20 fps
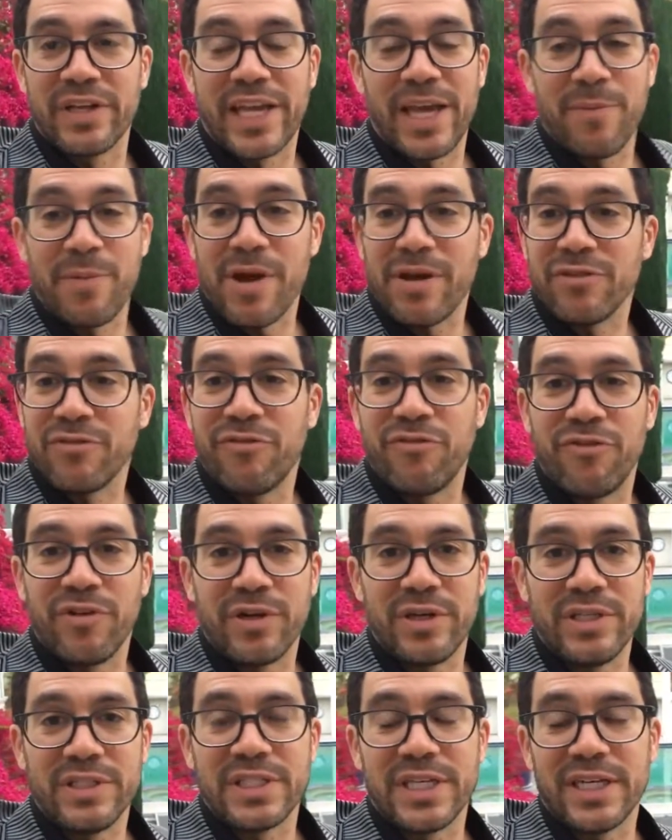It came out, it's
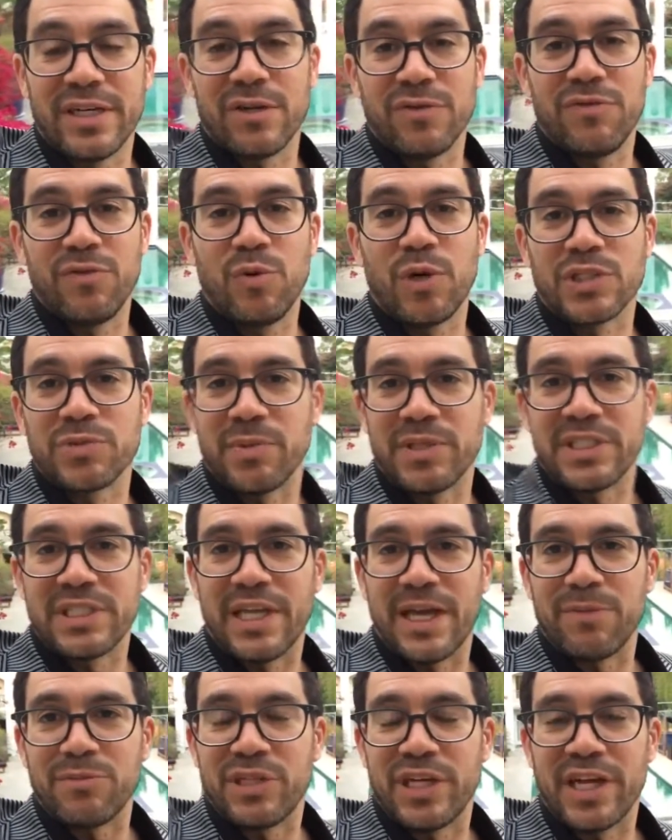funny as hell. If you watch my
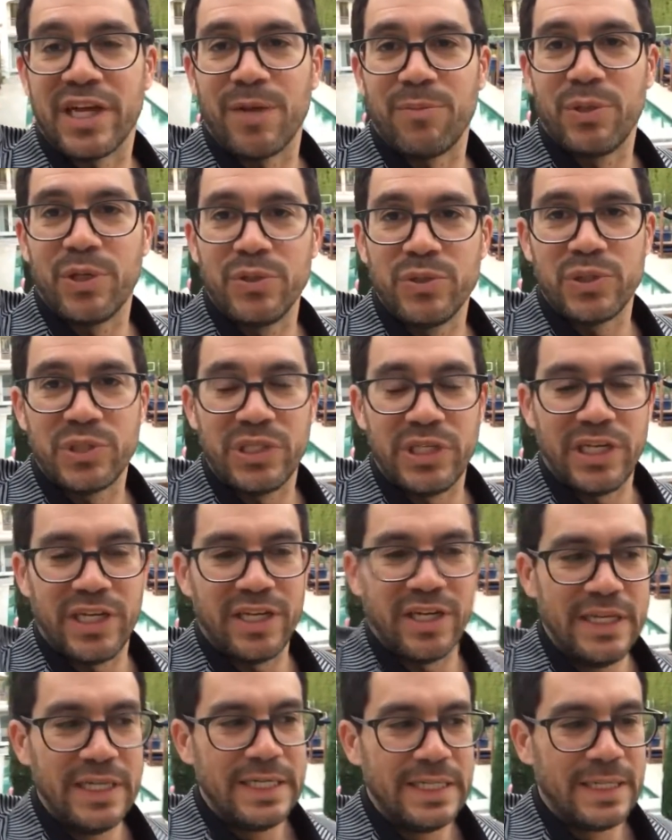Snapchat, I posted
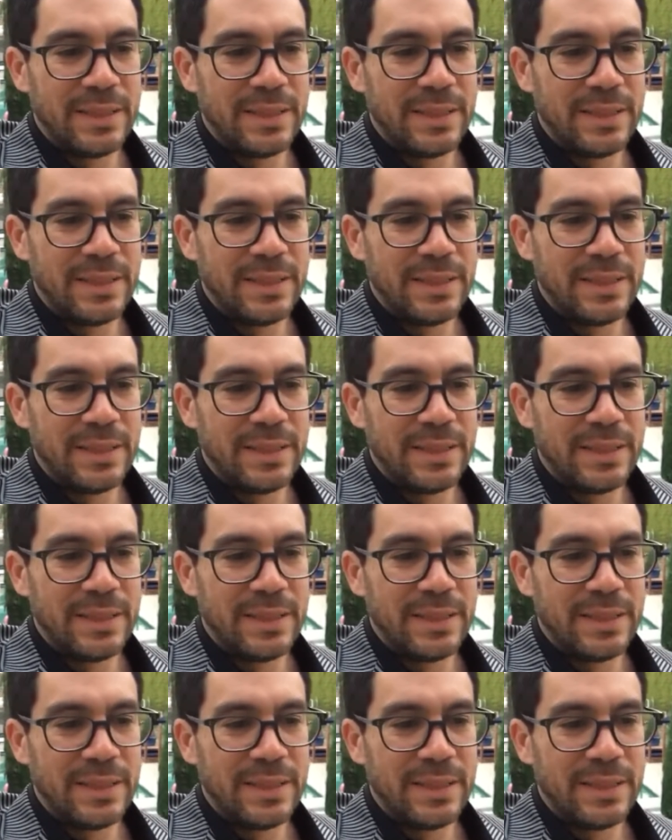it.